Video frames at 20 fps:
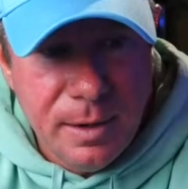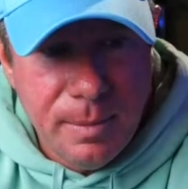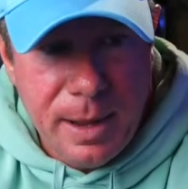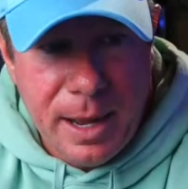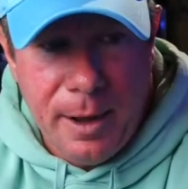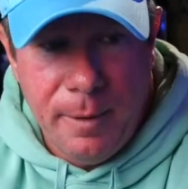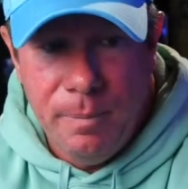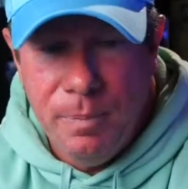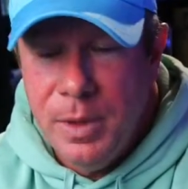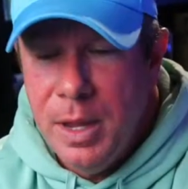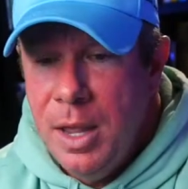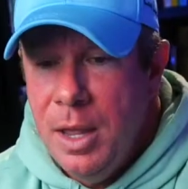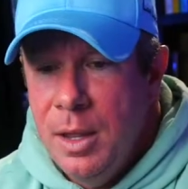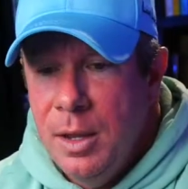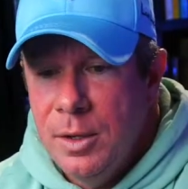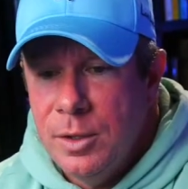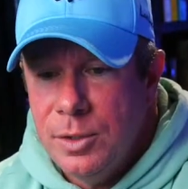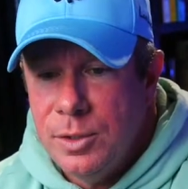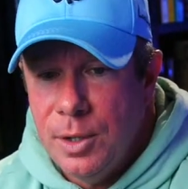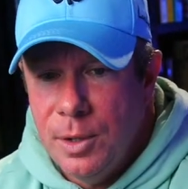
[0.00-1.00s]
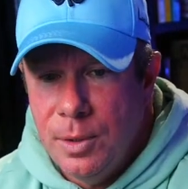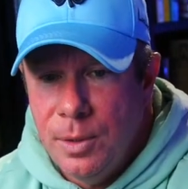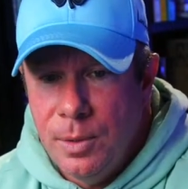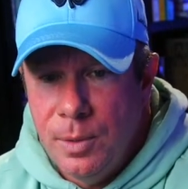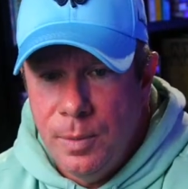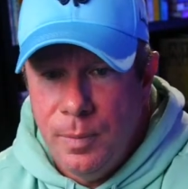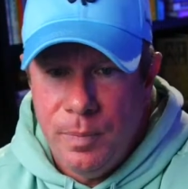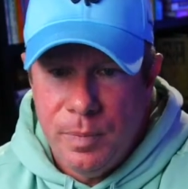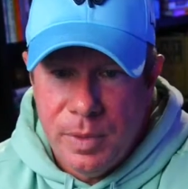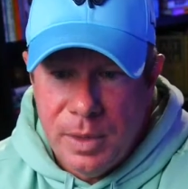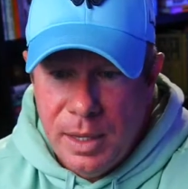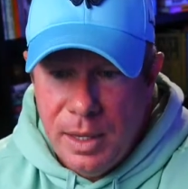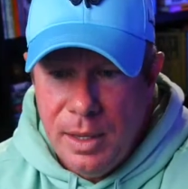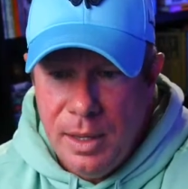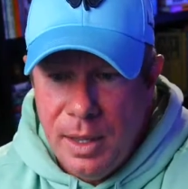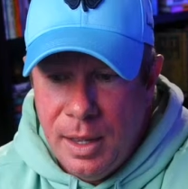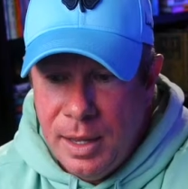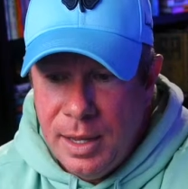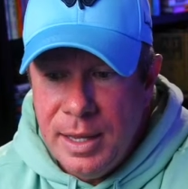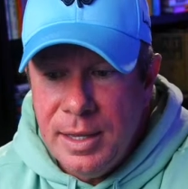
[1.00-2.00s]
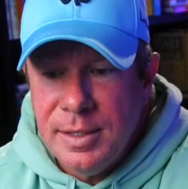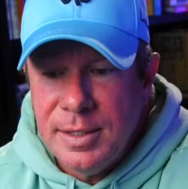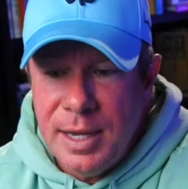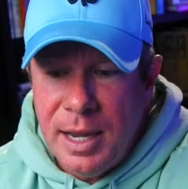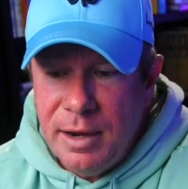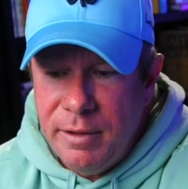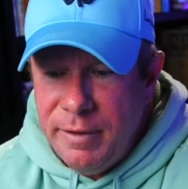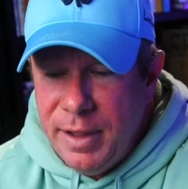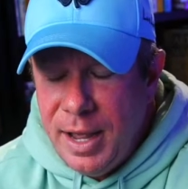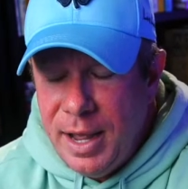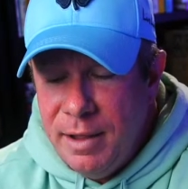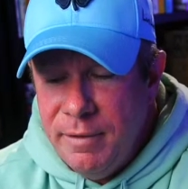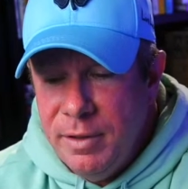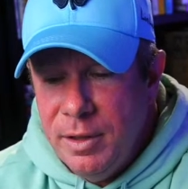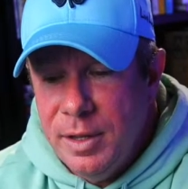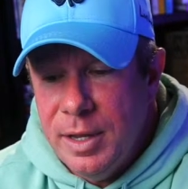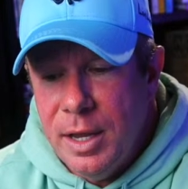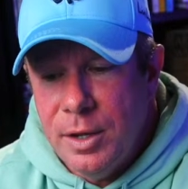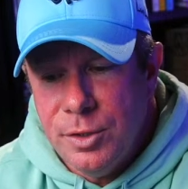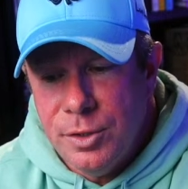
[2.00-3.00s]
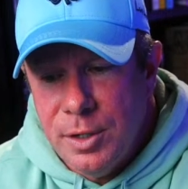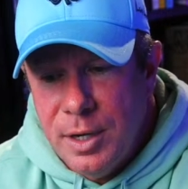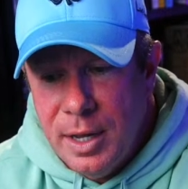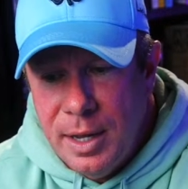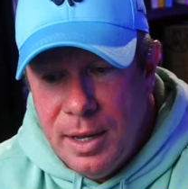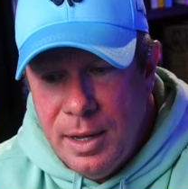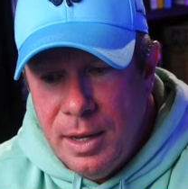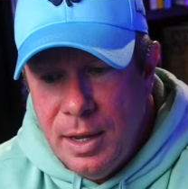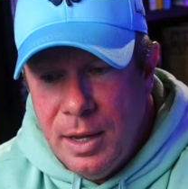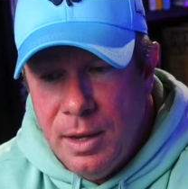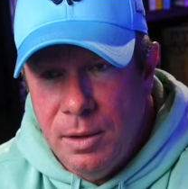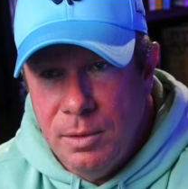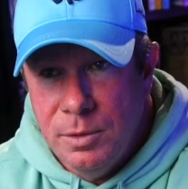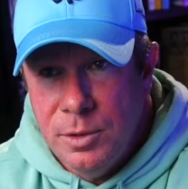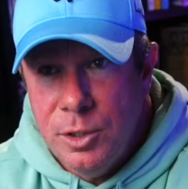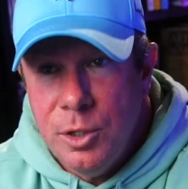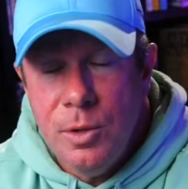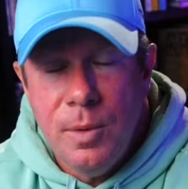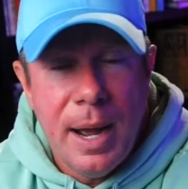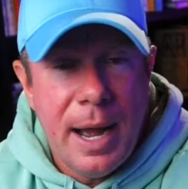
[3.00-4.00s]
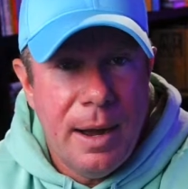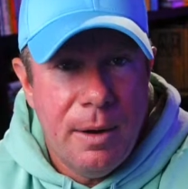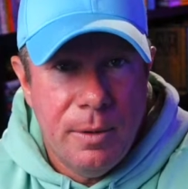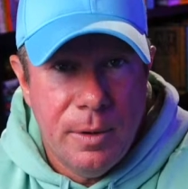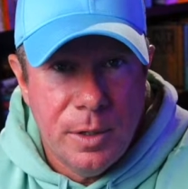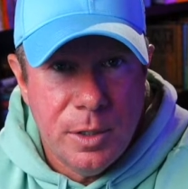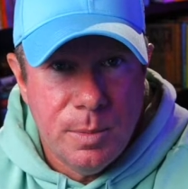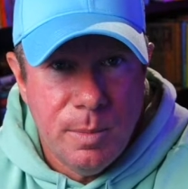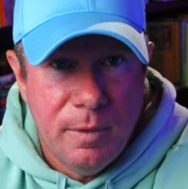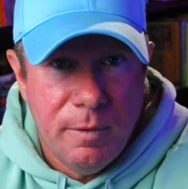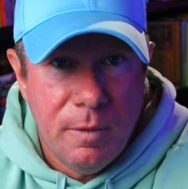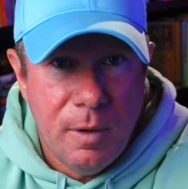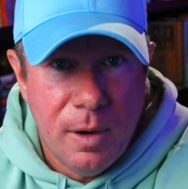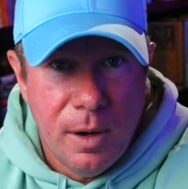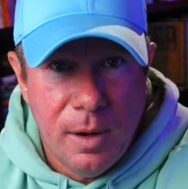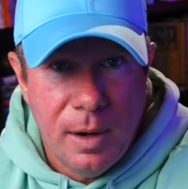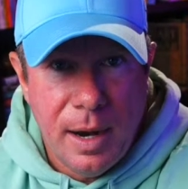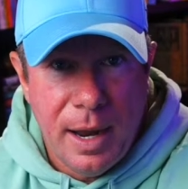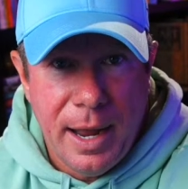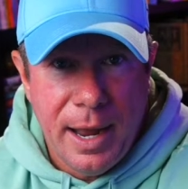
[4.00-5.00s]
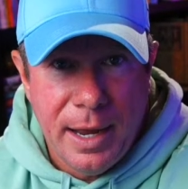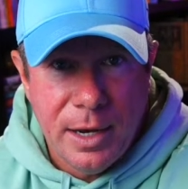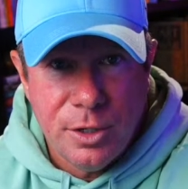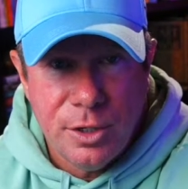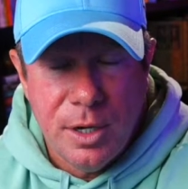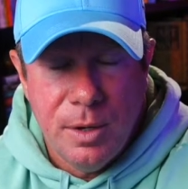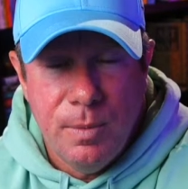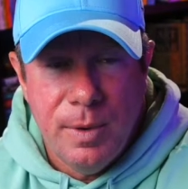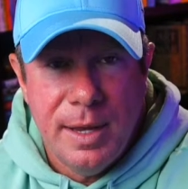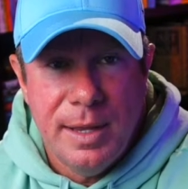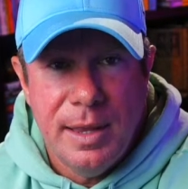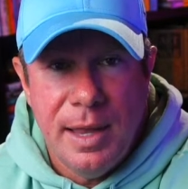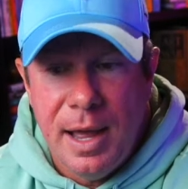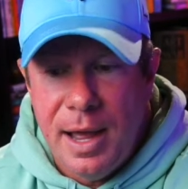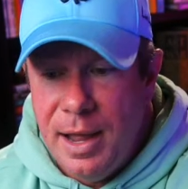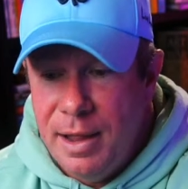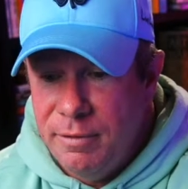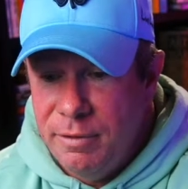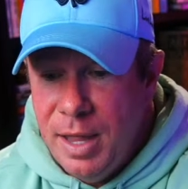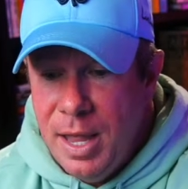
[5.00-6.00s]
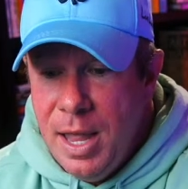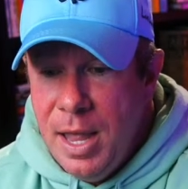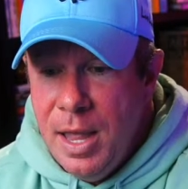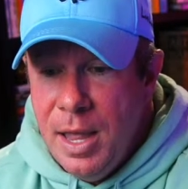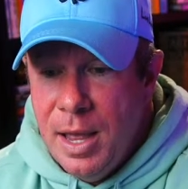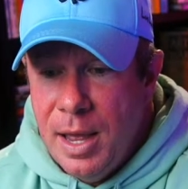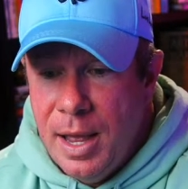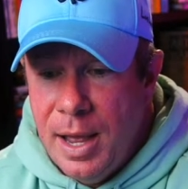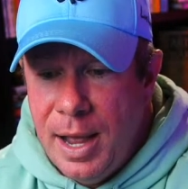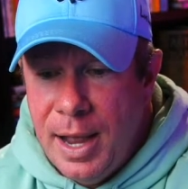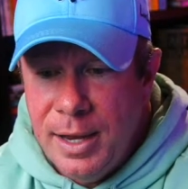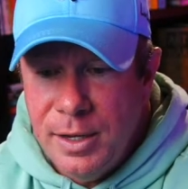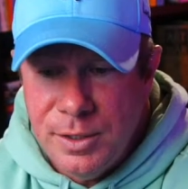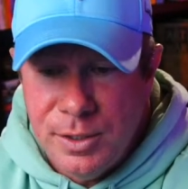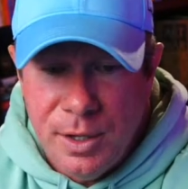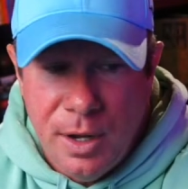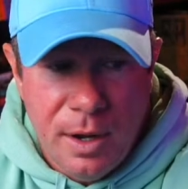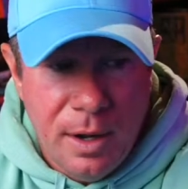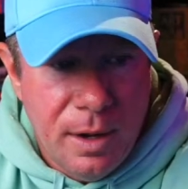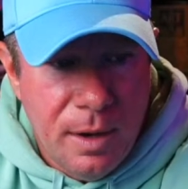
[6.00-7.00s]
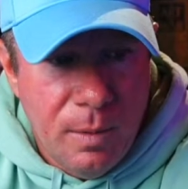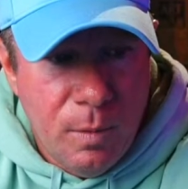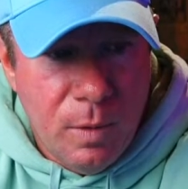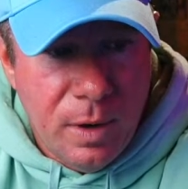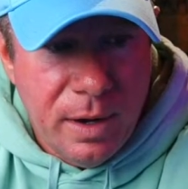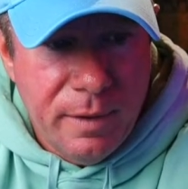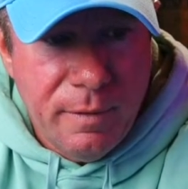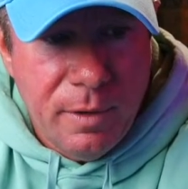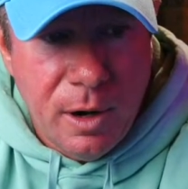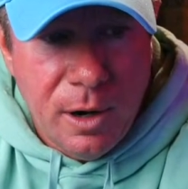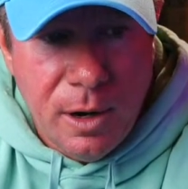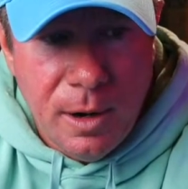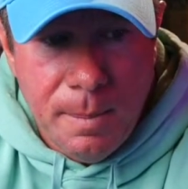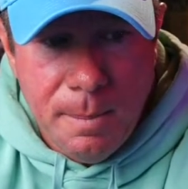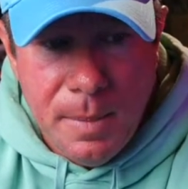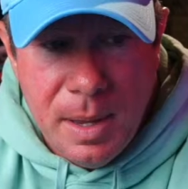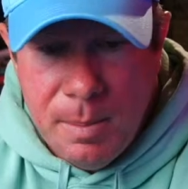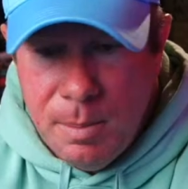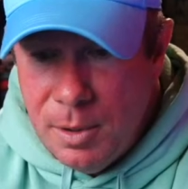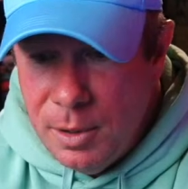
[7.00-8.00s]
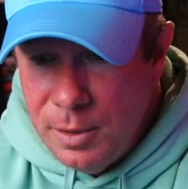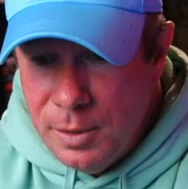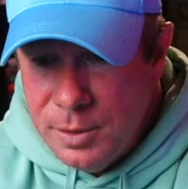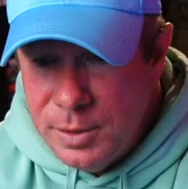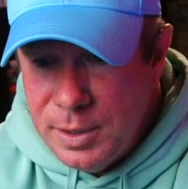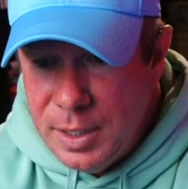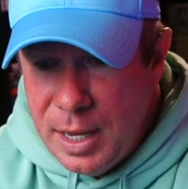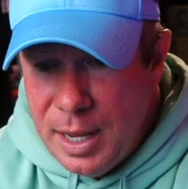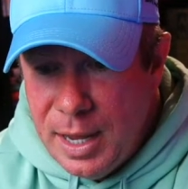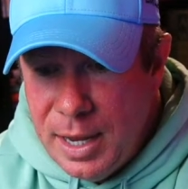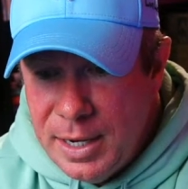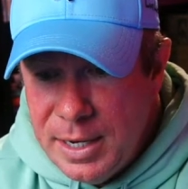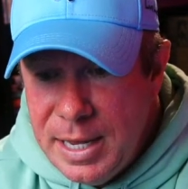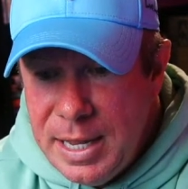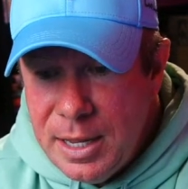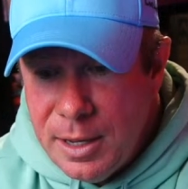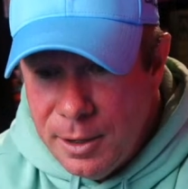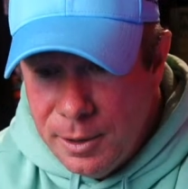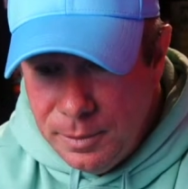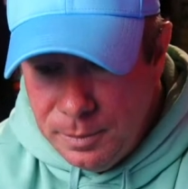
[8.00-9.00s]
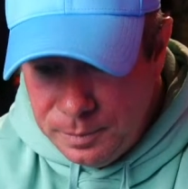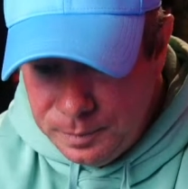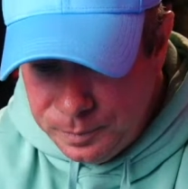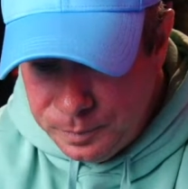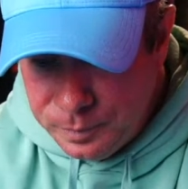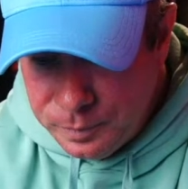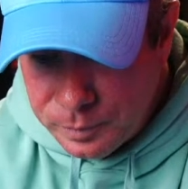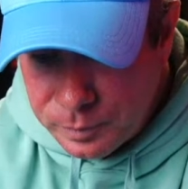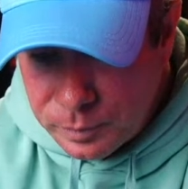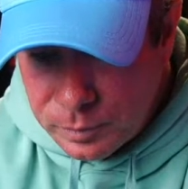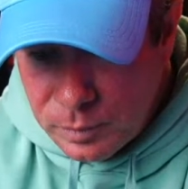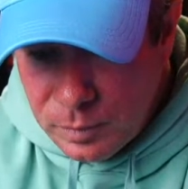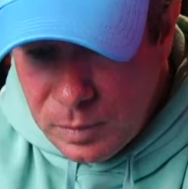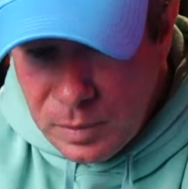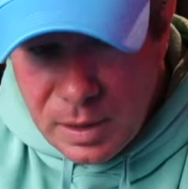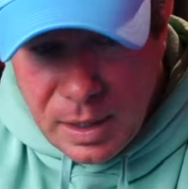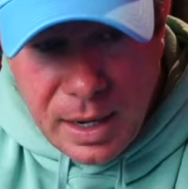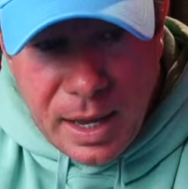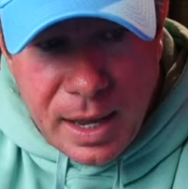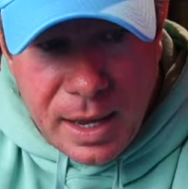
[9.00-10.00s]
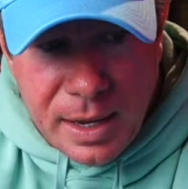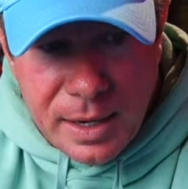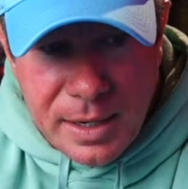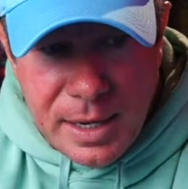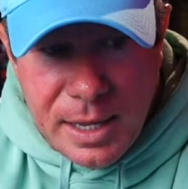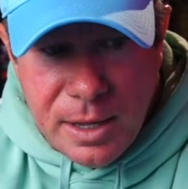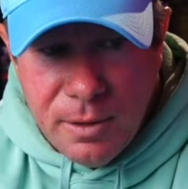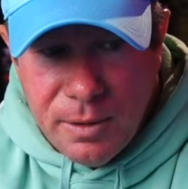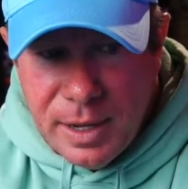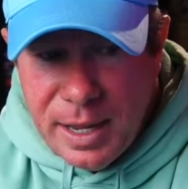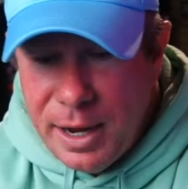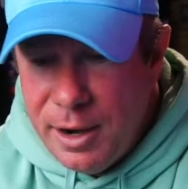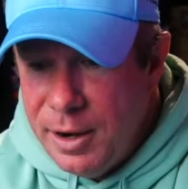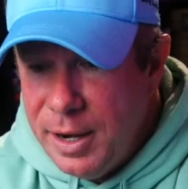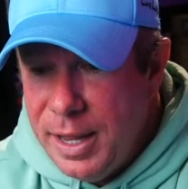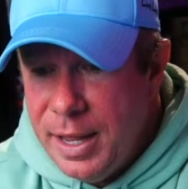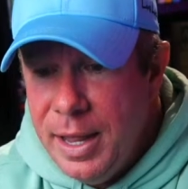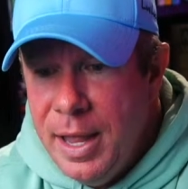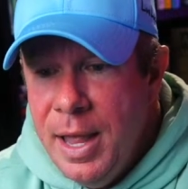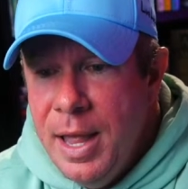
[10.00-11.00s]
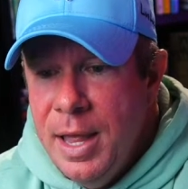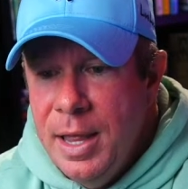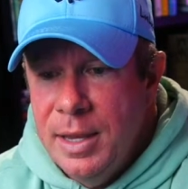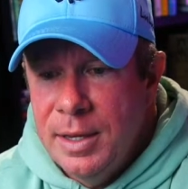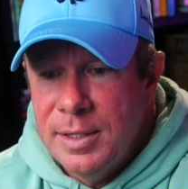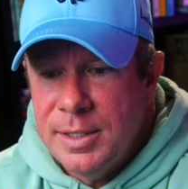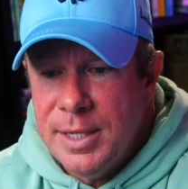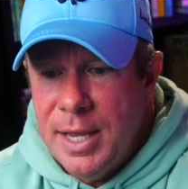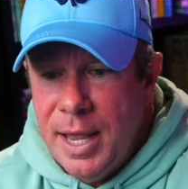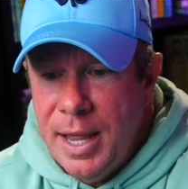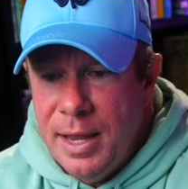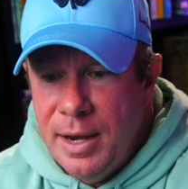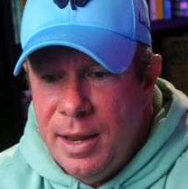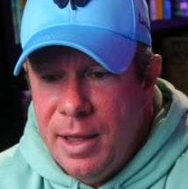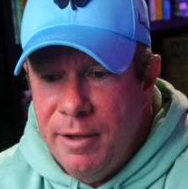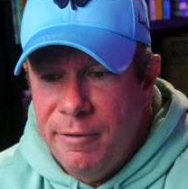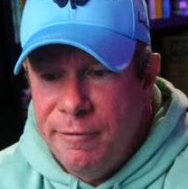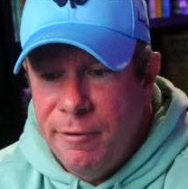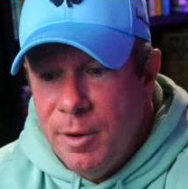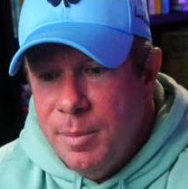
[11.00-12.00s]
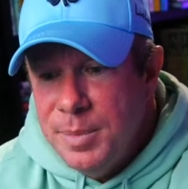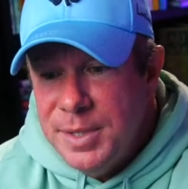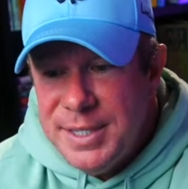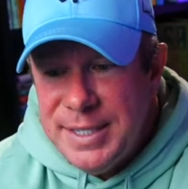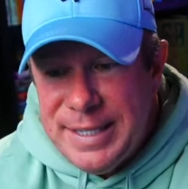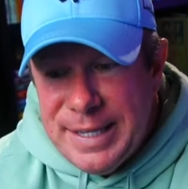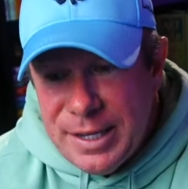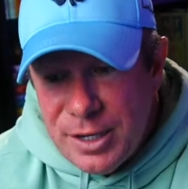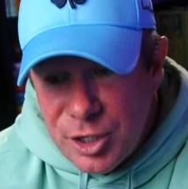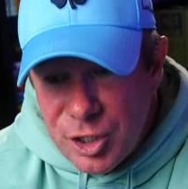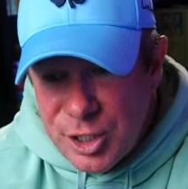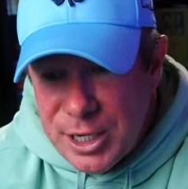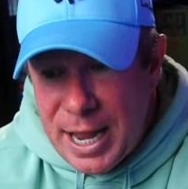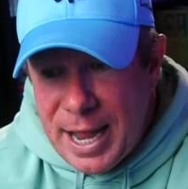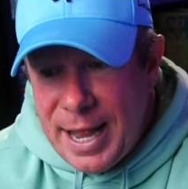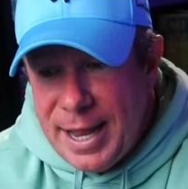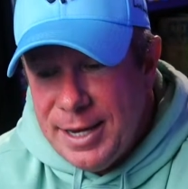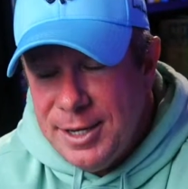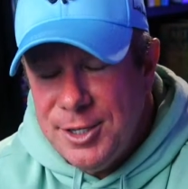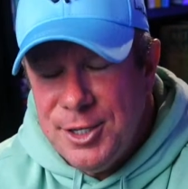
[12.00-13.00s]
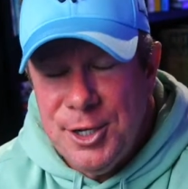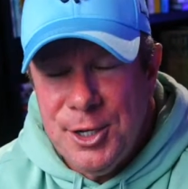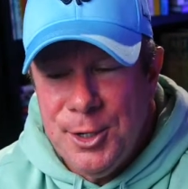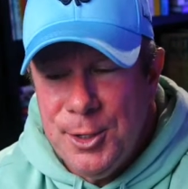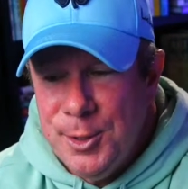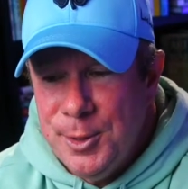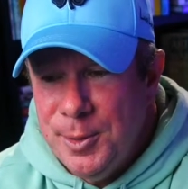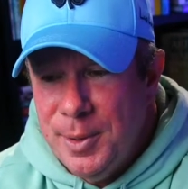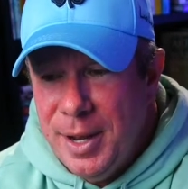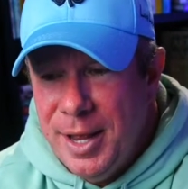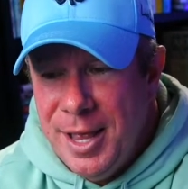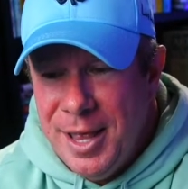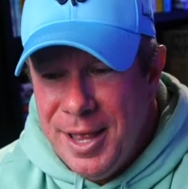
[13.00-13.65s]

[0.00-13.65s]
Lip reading: about. So inside of AIville yesterday, 2 hours before I actually went live, I saw one of our members, Nico Garrity, said from still shot to